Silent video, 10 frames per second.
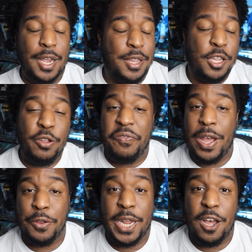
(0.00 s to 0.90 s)
And then you
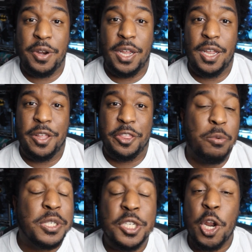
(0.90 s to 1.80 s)
found out
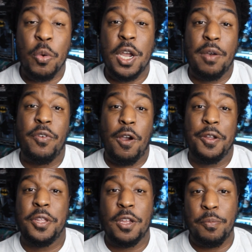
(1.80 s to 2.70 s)
there was no cover
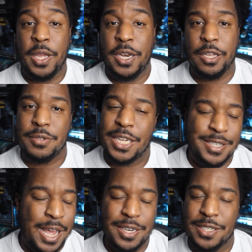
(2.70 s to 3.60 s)
art in the compendiums.
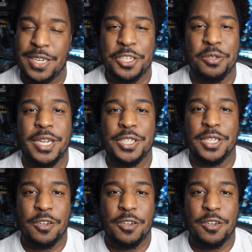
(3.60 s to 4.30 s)
That's not an exaggeration.